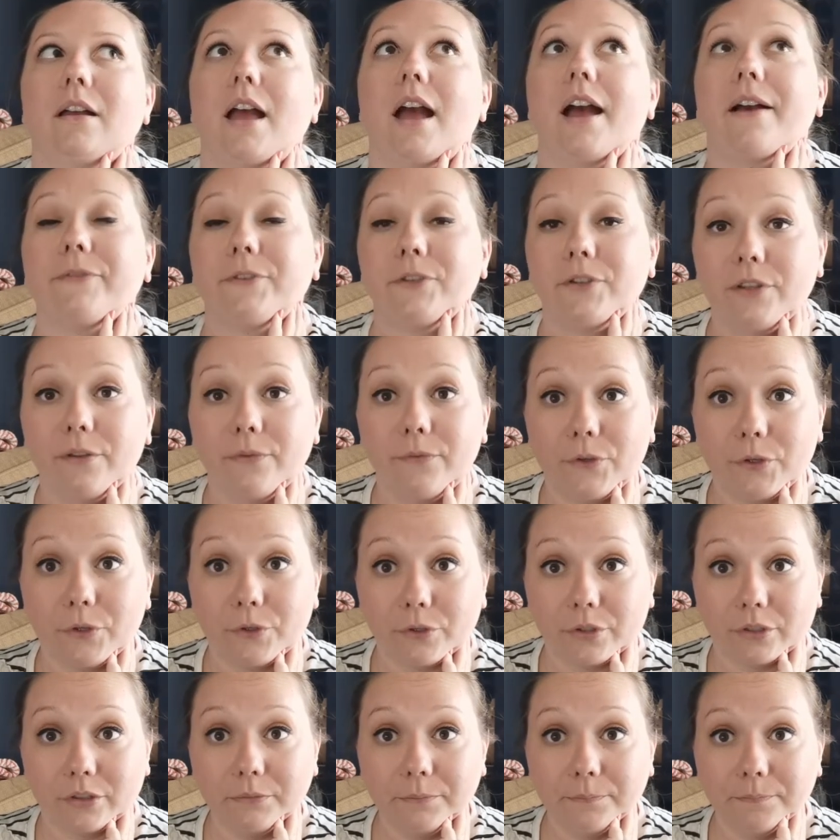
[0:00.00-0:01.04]
After the
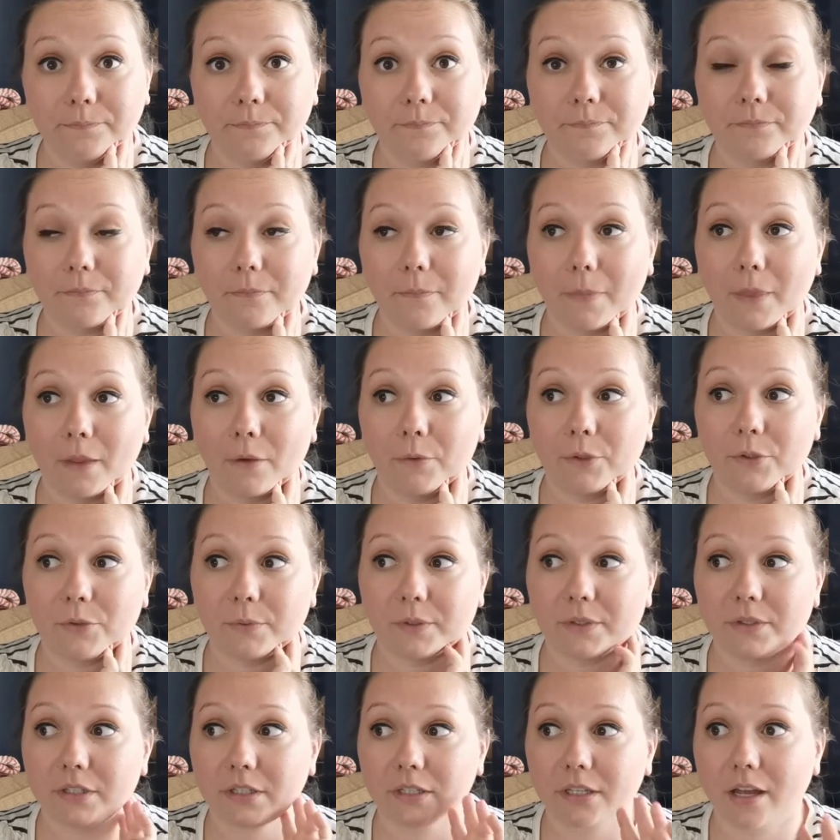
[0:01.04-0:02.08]
Funeral, which
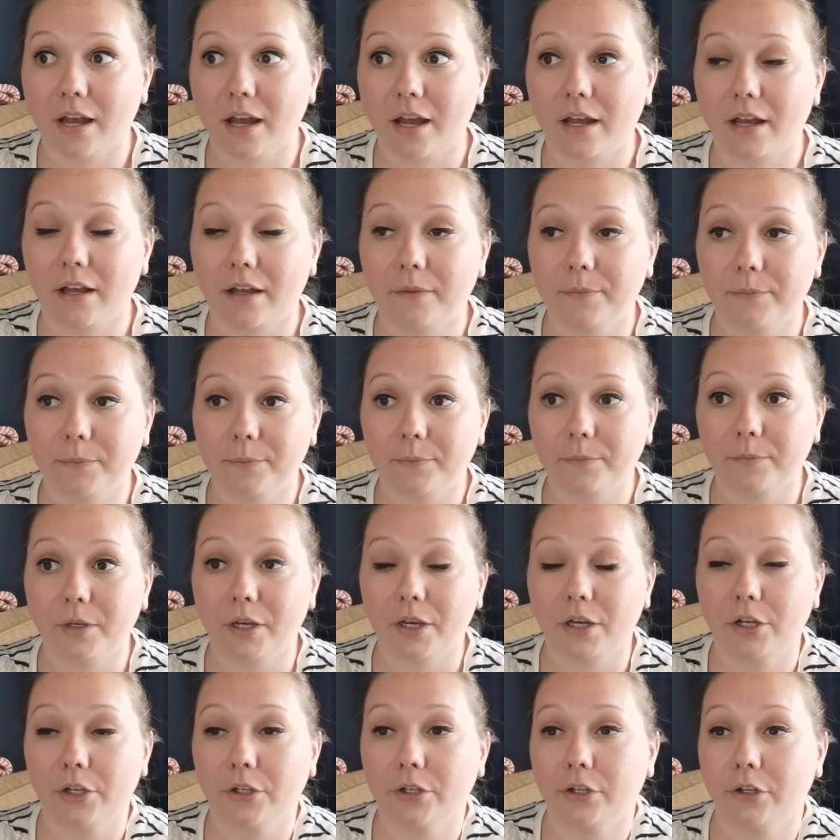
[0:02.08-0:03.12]
was
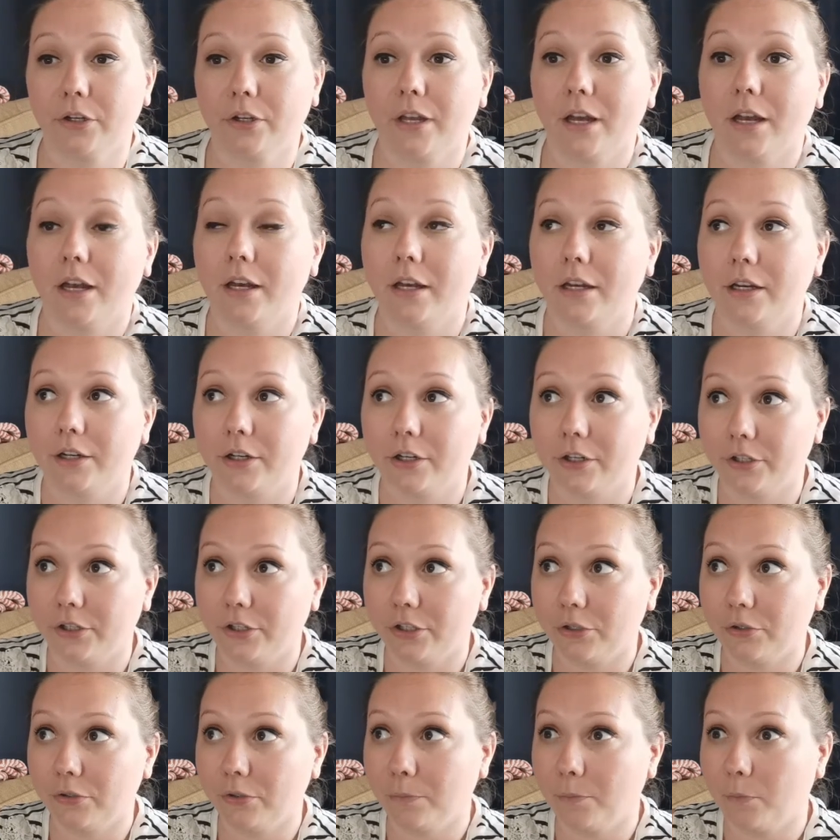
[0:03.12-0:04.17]
a
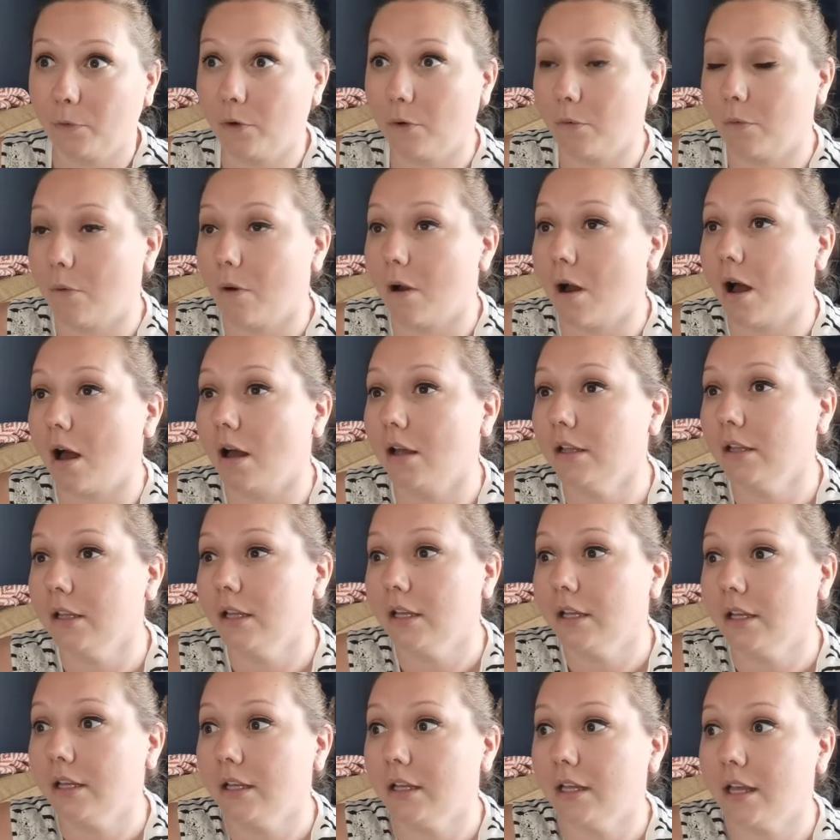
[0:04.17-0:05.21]
Hercule Poirot,
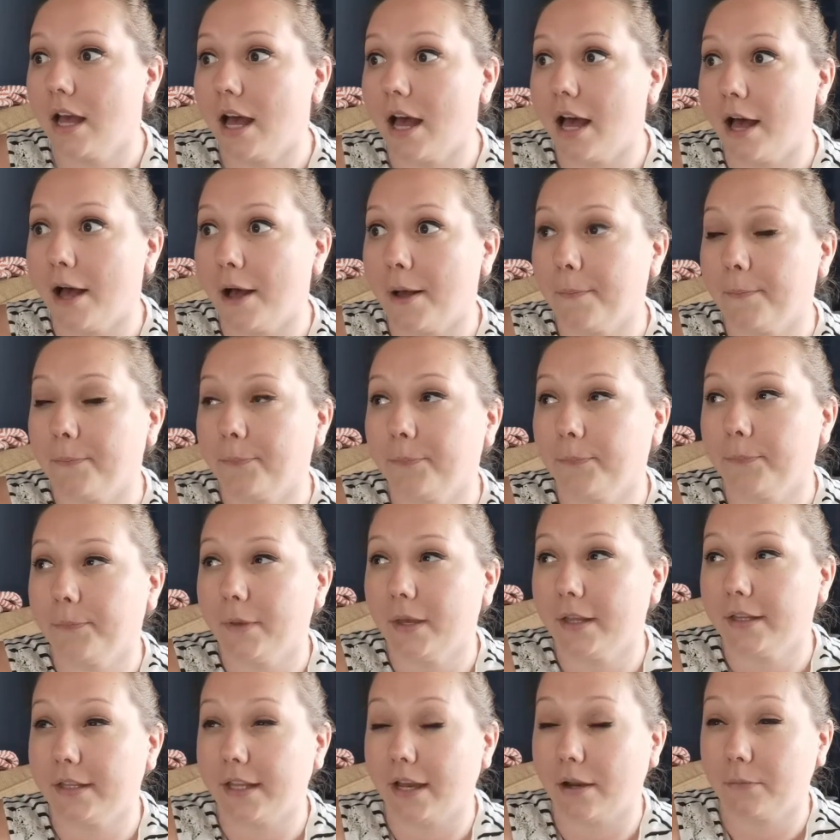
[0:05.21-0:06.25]

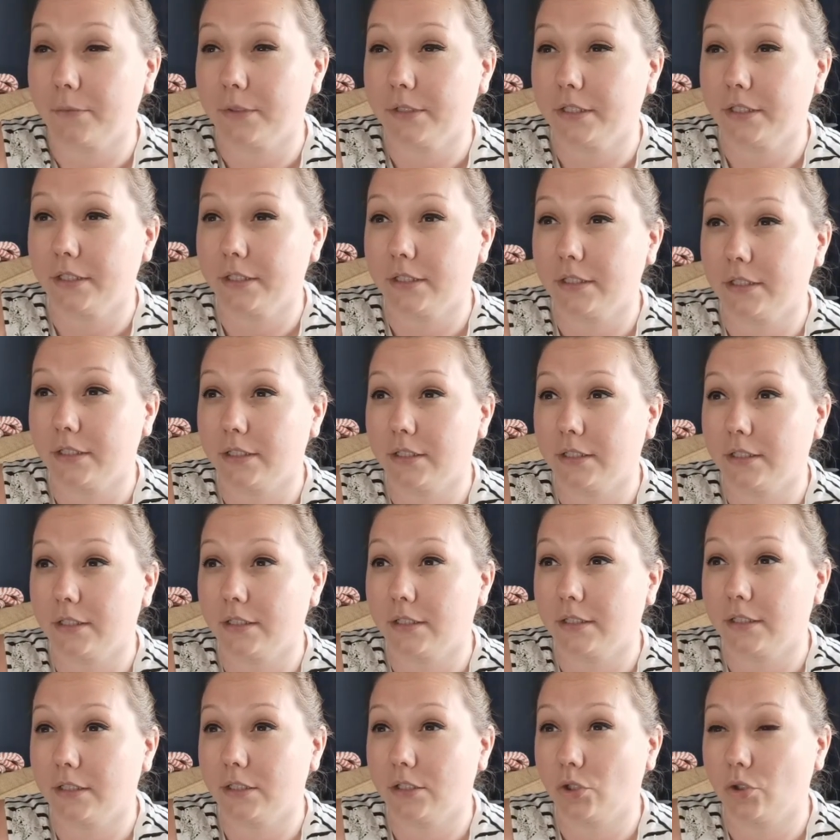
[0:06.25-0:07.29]
and that
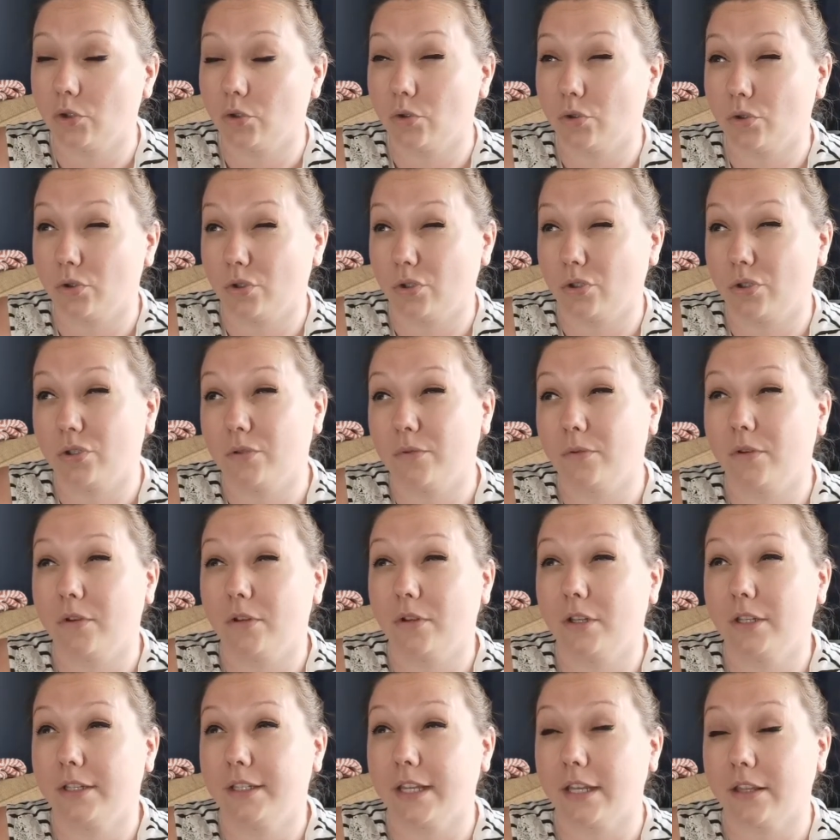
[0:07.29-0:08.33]
was
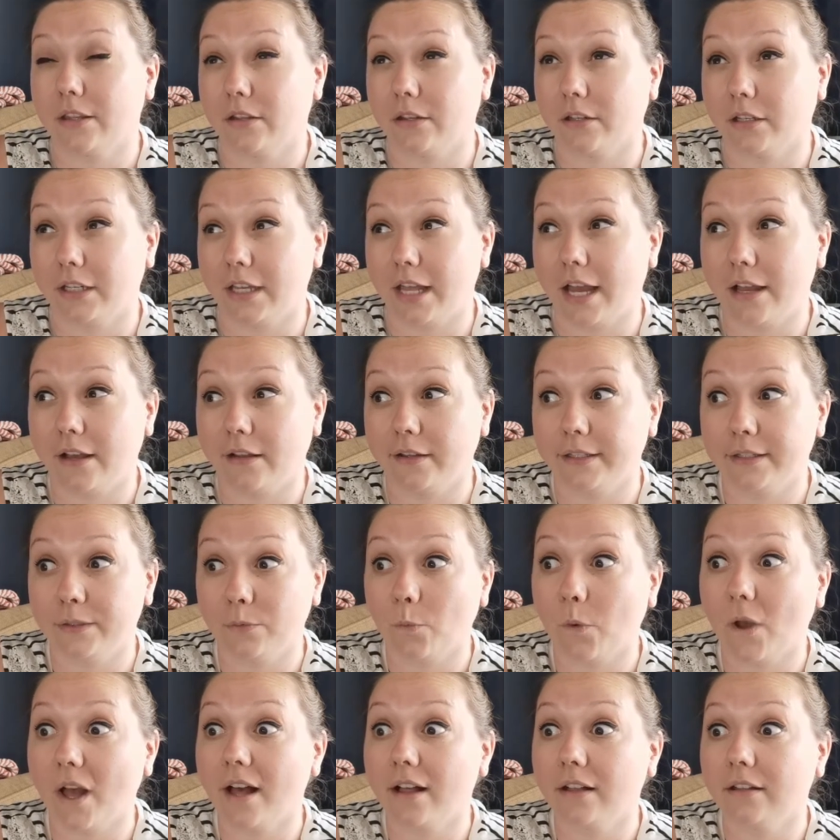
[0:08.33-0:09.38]
Death on the Nile as
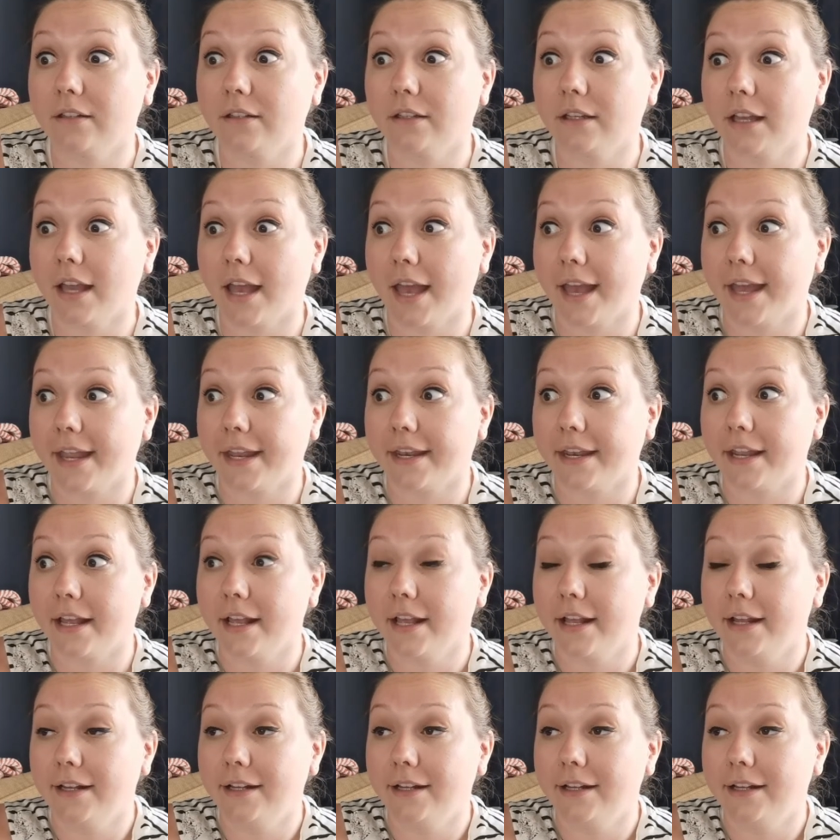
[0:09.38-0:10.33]
well. And